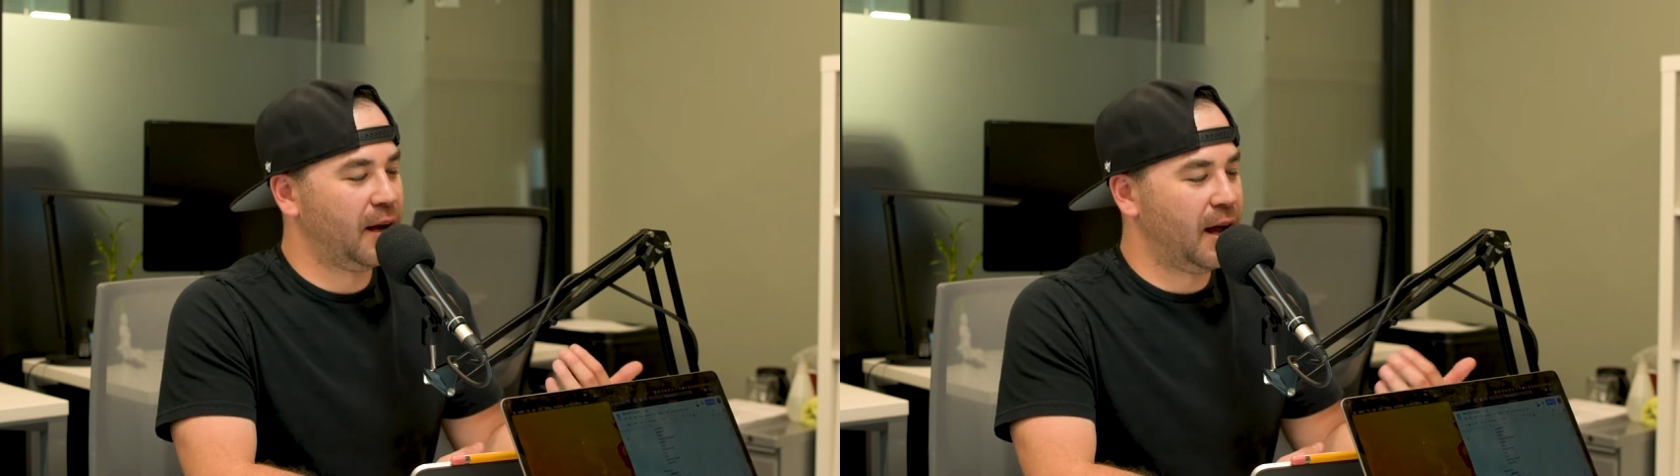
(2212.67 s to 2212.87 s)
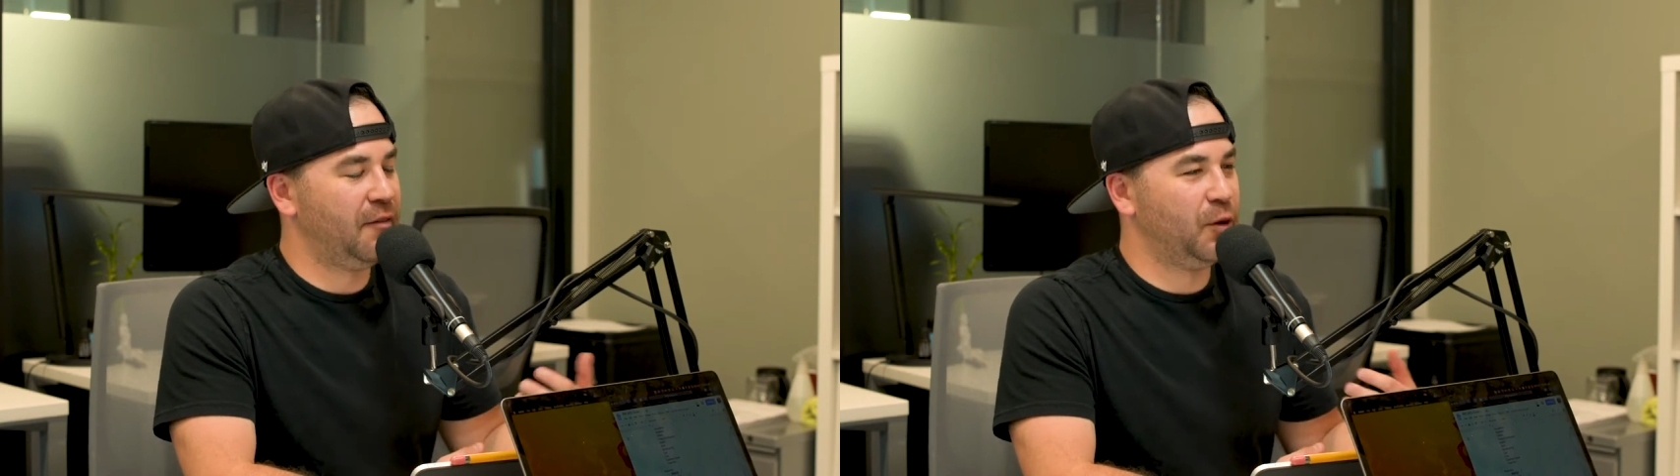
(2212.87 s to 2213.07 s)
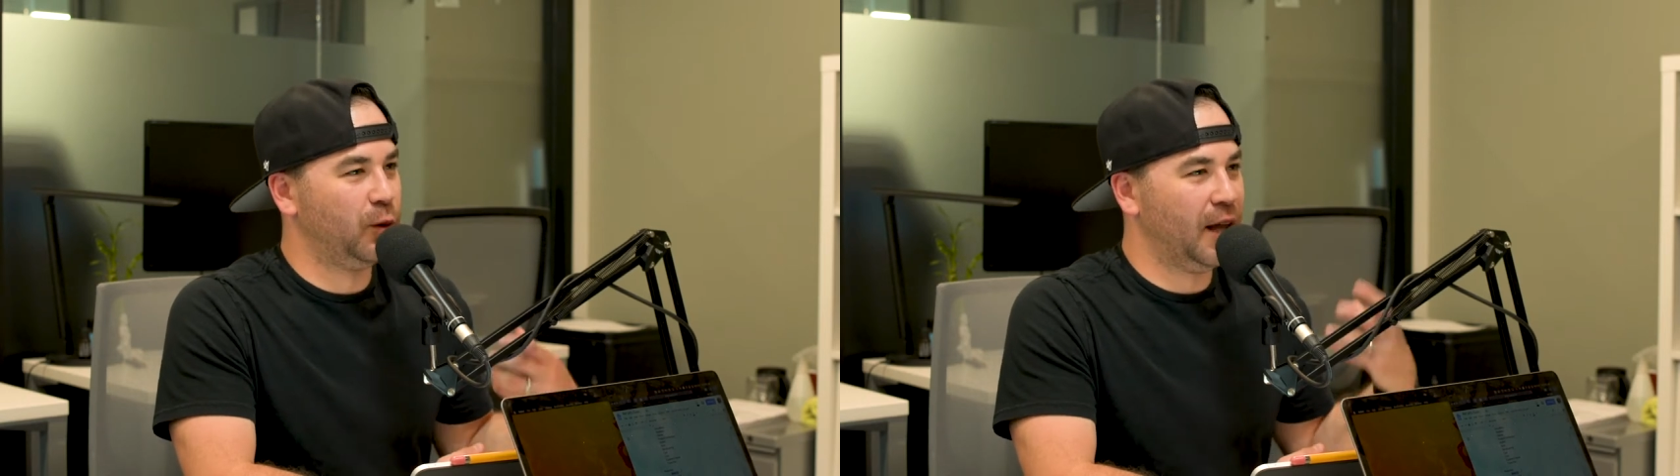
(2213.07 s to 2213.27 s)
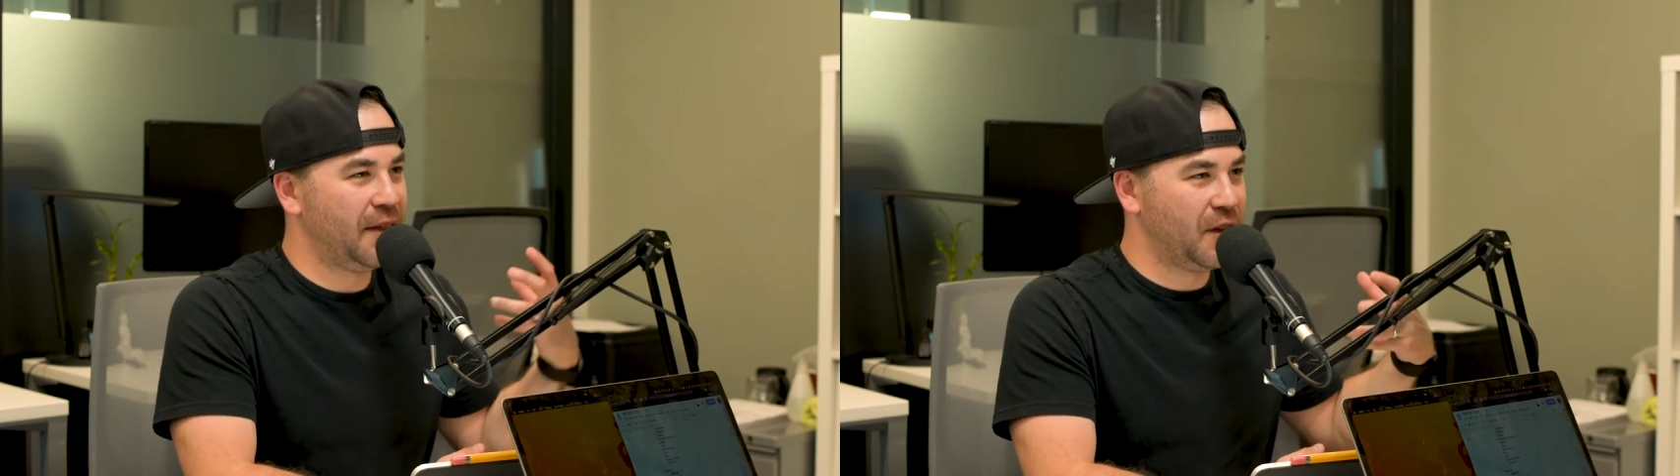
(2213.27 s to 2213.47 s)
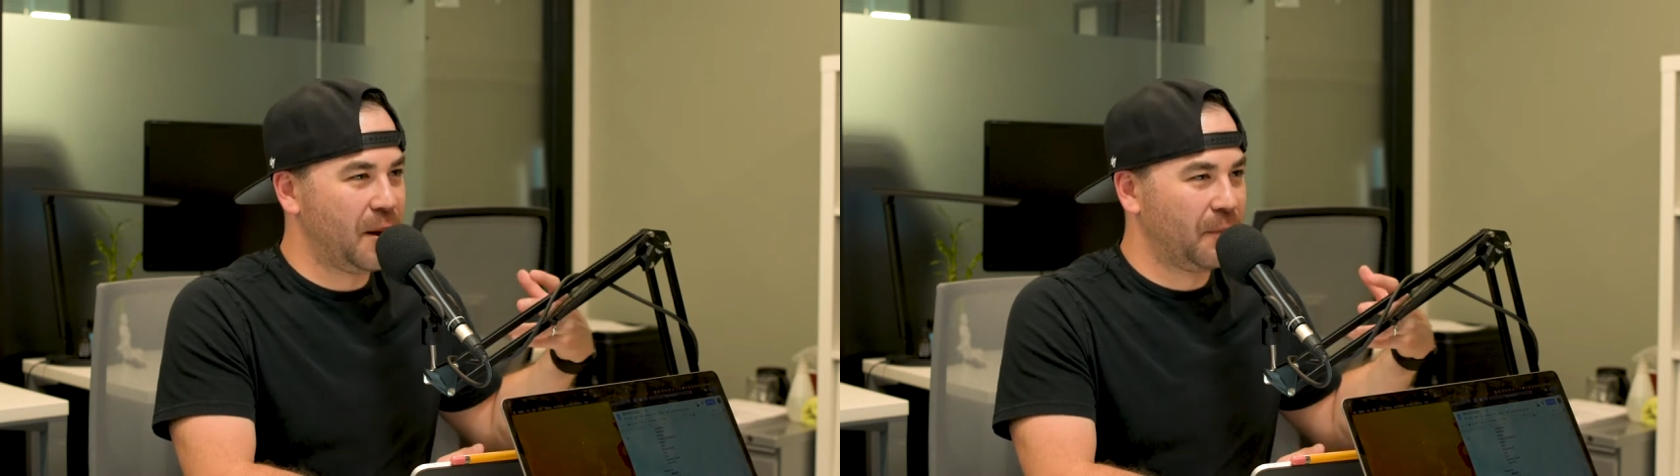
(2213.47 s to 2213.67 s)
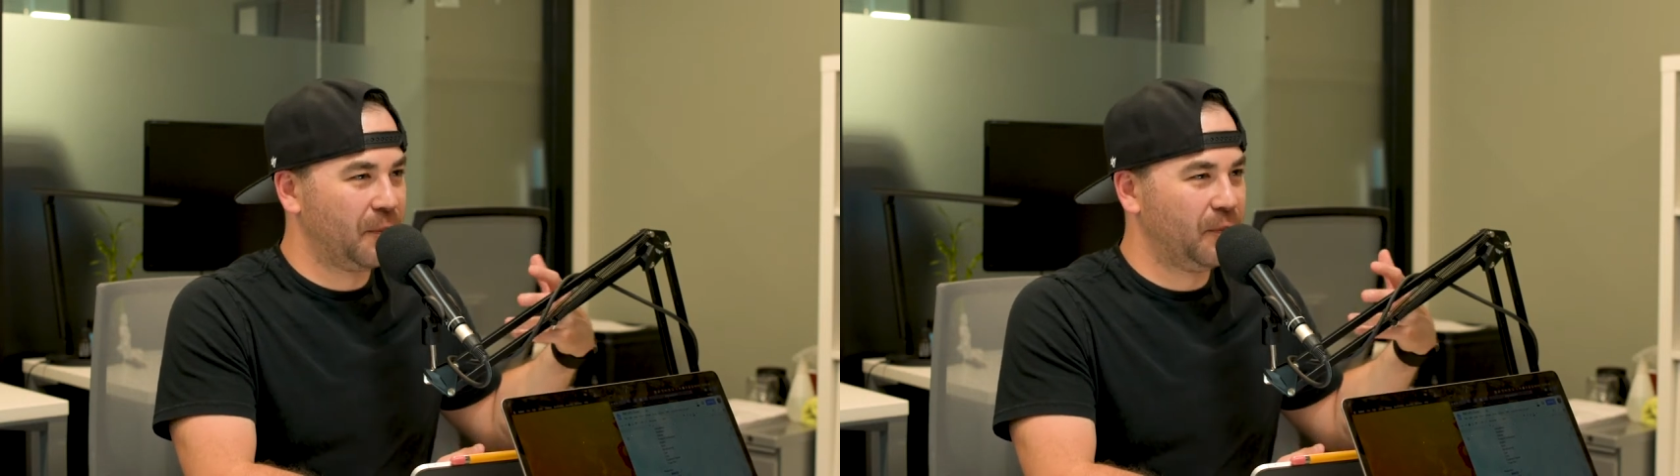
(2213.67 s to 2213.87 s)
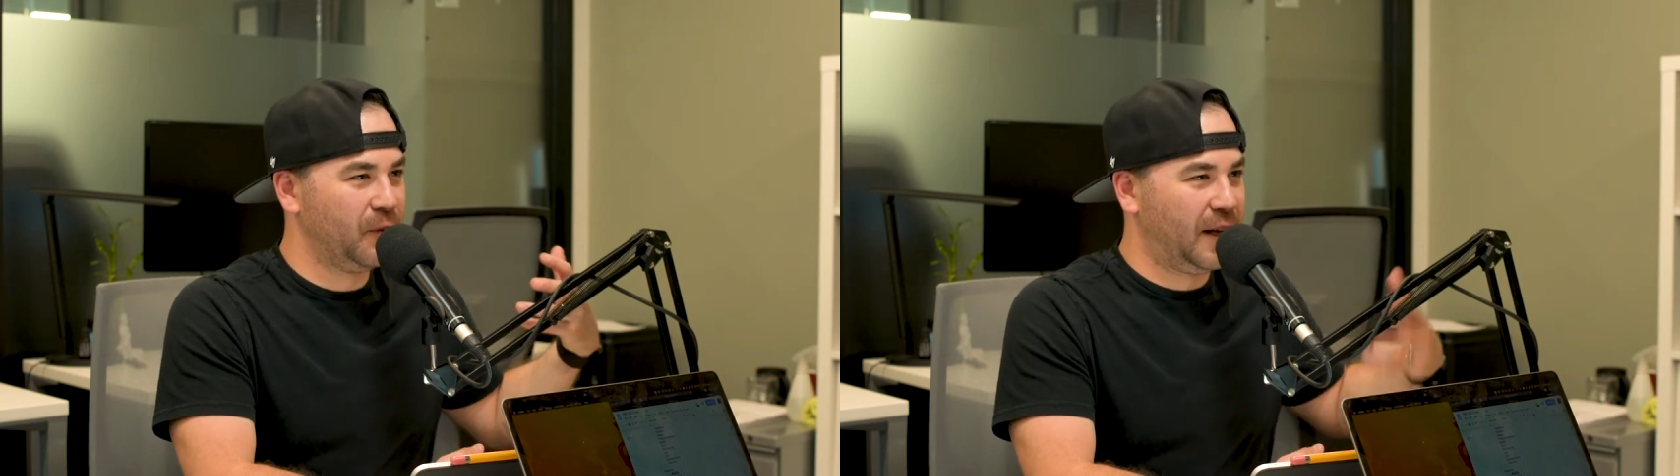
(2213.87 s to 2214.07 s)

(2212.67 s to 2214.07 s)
if you let them